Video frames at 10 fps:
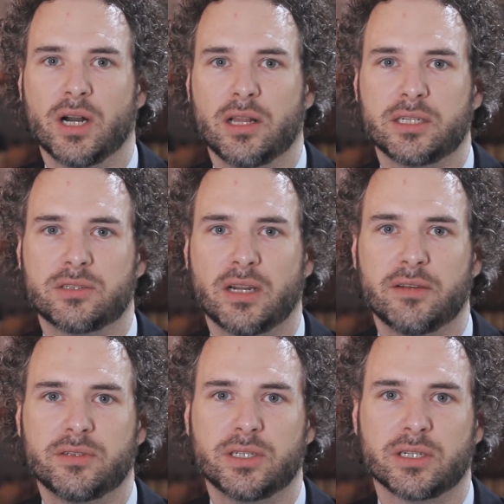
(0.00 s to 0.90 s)
While I
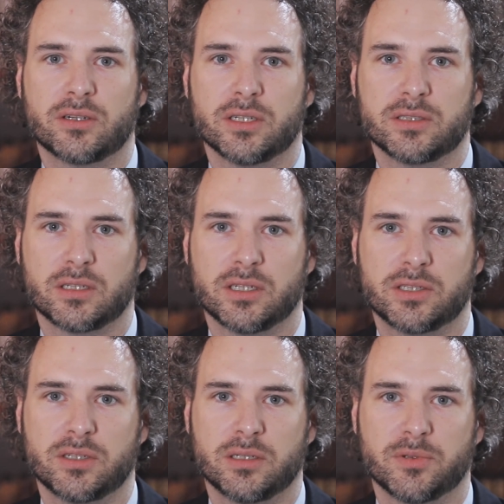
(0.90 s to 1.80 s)
traveled across the
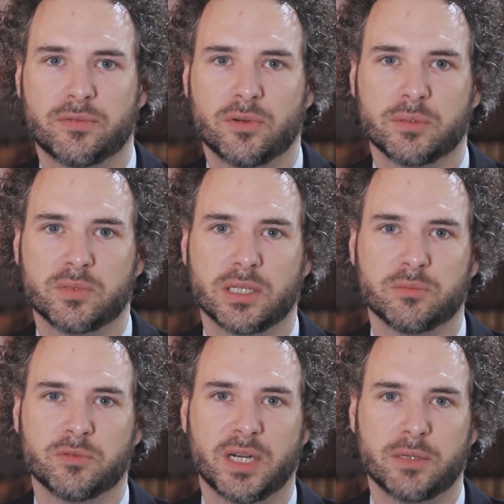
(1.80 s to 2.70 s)
country to perform
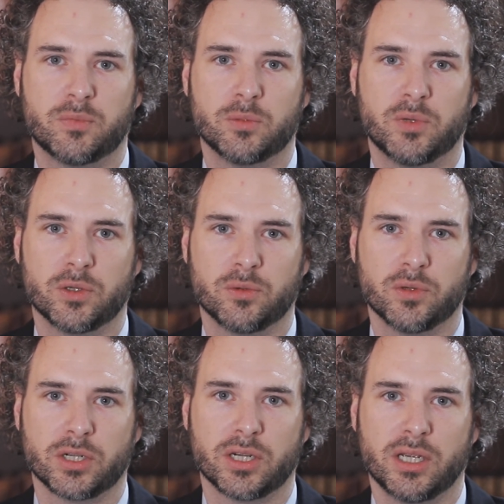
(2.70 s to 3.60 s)
some of my pro bono
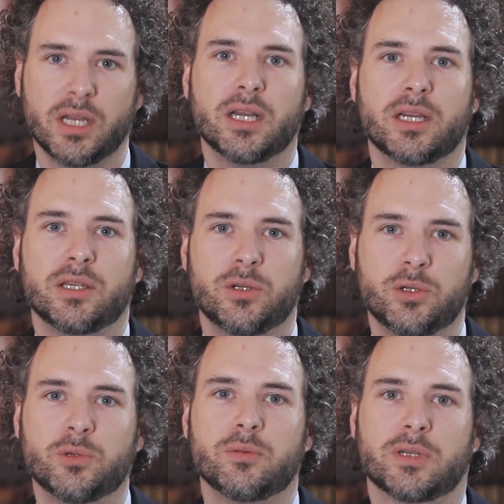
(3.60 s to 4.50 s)
work,
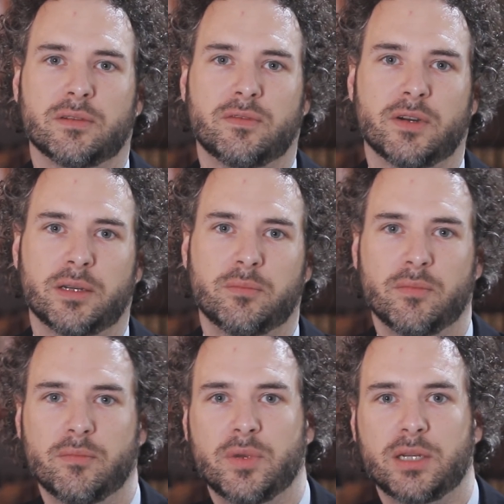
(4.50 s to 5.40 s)
you can
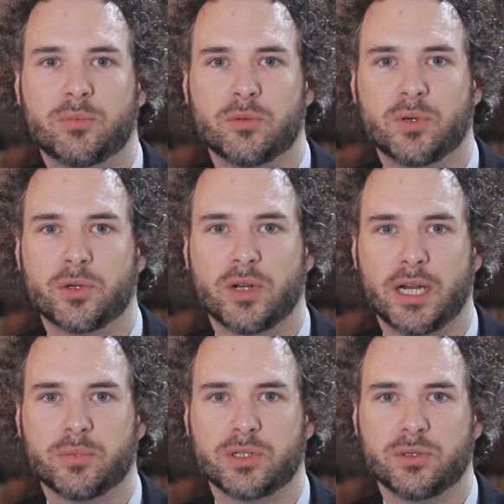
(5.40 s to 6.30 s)
find many pro bono
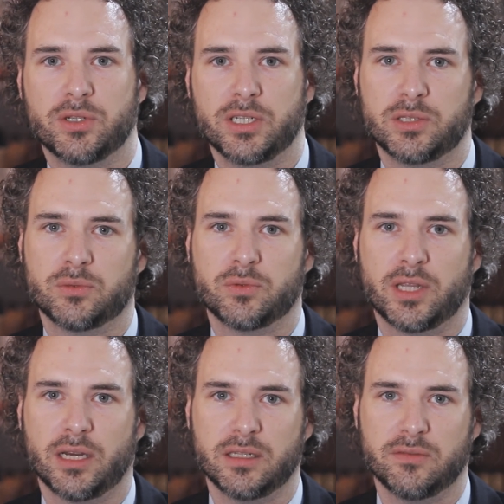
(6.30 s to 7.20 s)
opportunities
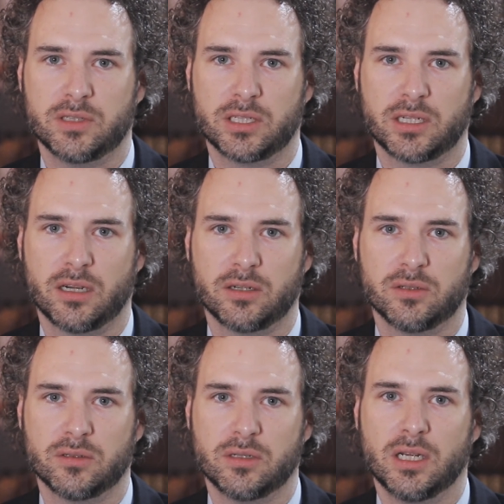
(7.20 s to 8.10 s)
without leaving
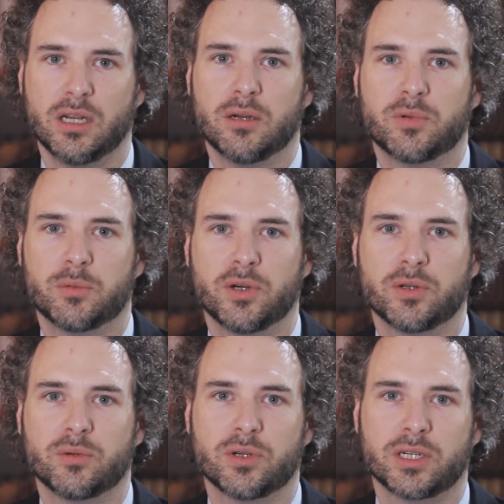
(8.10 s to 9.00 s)
Chicago. Pro
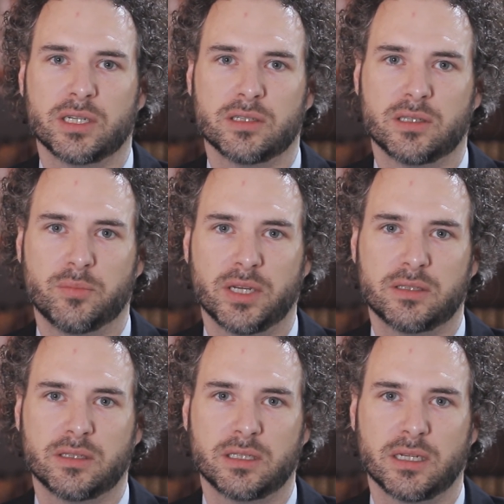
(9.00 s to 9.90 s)
bono work is the
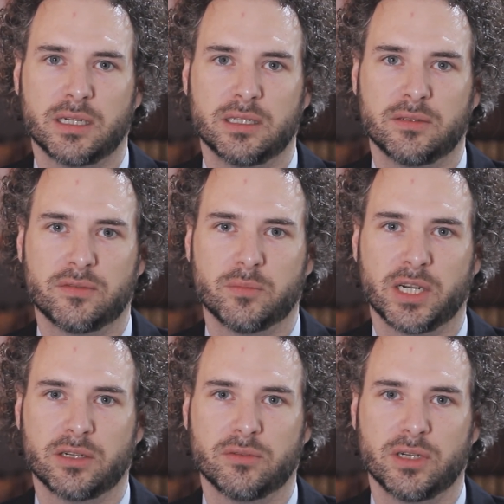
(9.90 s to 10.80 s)
best thing I did for
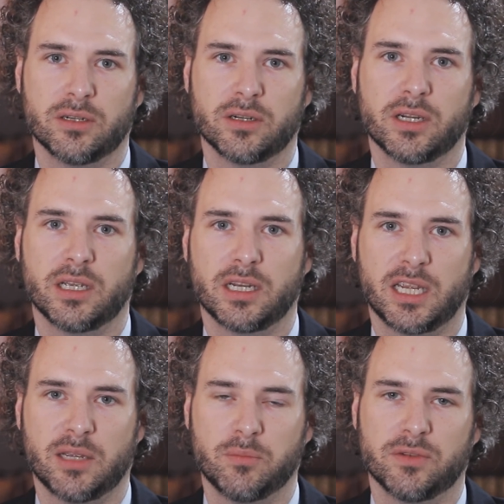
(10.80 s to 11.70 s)
my career,
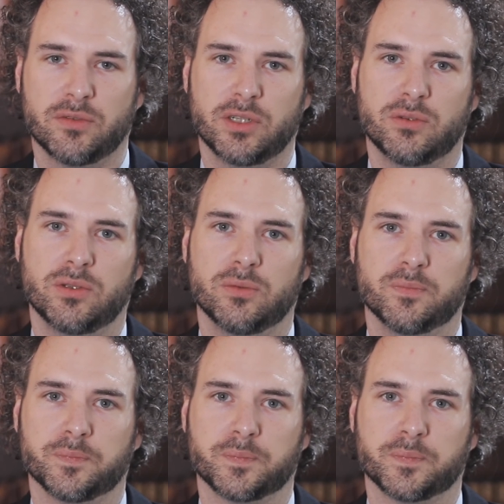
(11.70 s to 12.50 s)
and it can be for you too.